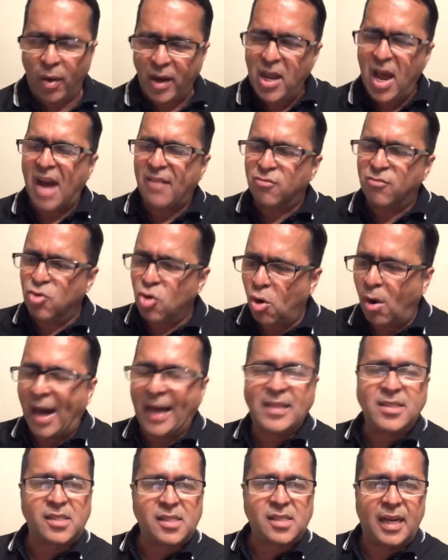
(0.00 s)
When you have
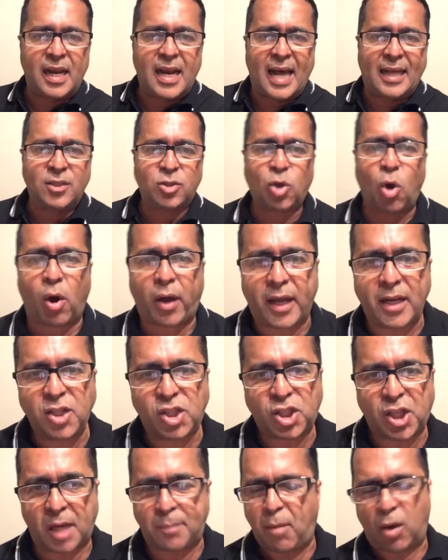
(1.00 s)
Rohan sitting and
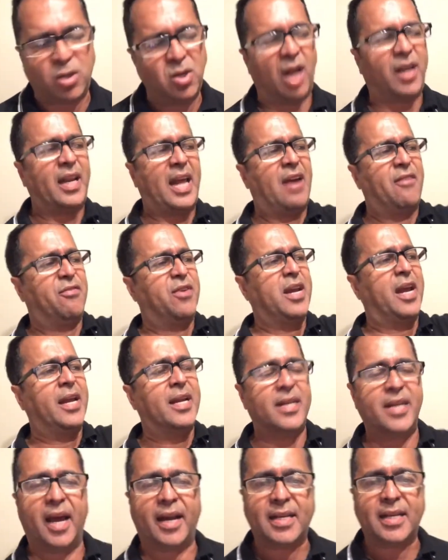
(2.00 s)
talking shit, but not every
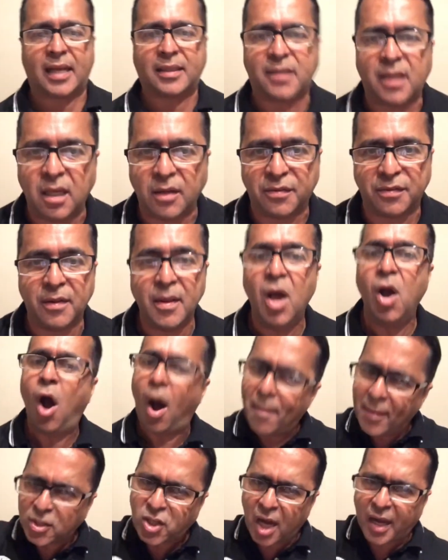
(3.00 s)
Indian is a
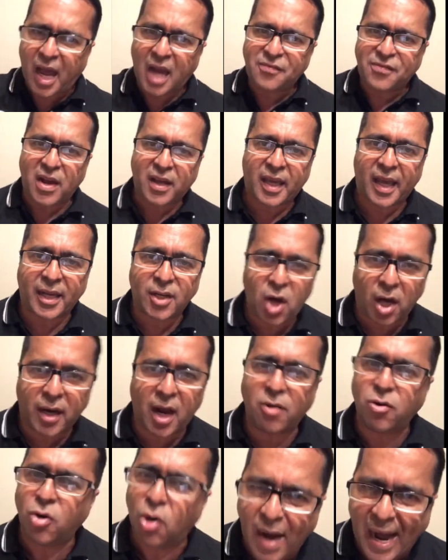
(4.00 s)
thief. How much you get for
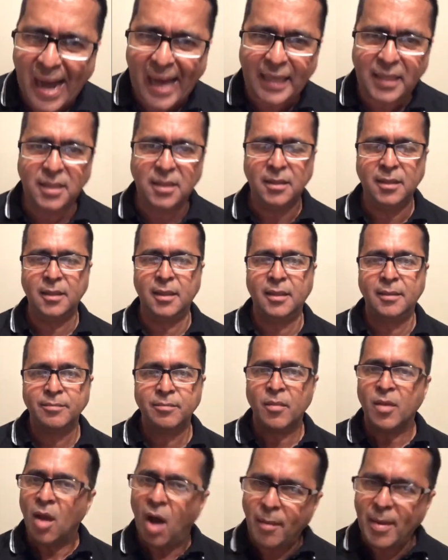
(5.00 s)
K-Donna, Rohan?
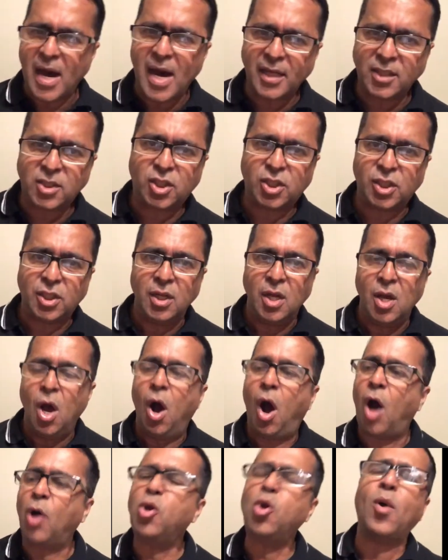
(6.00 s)
How much?
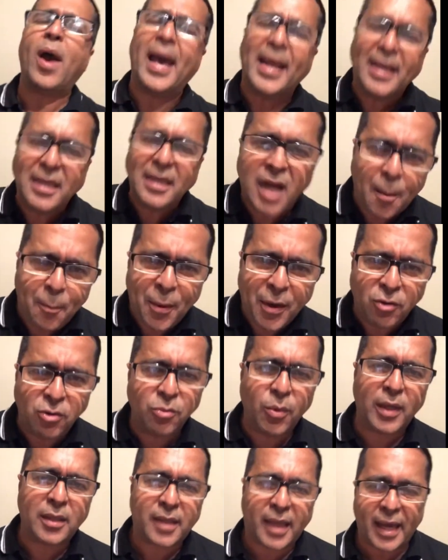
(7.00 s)
How you end up
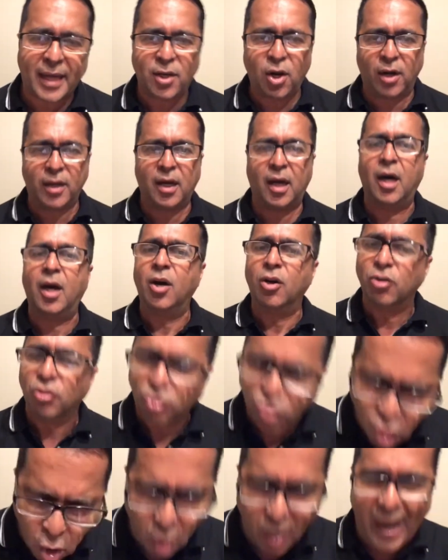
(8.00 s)
with K-Donna,
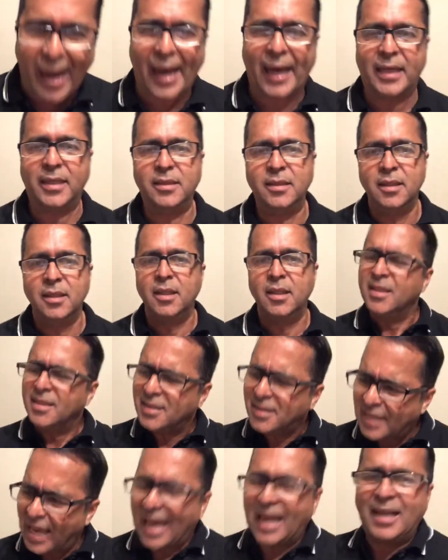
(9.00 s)
Rohan?
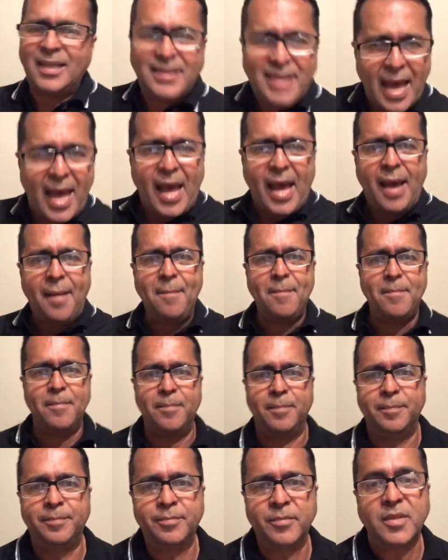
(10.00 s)
Tell them.
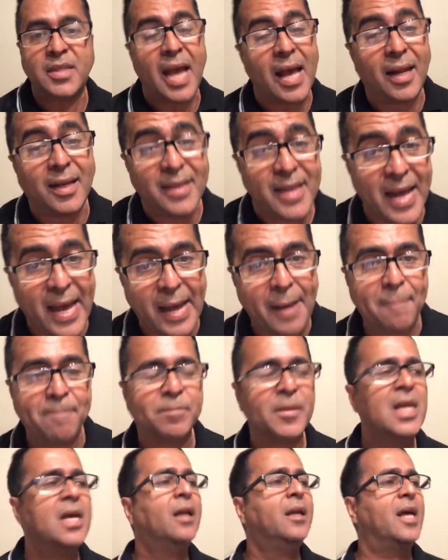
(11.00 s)
Tell
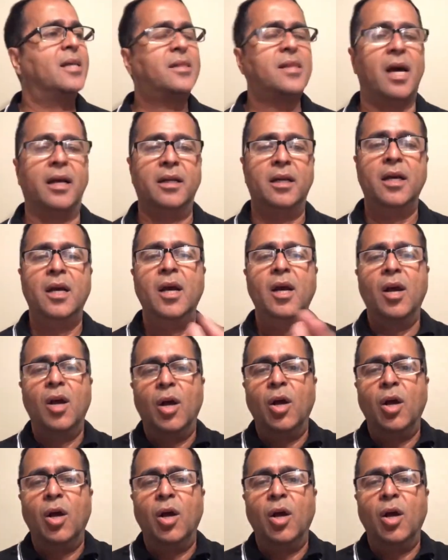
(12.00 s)
them. Listen,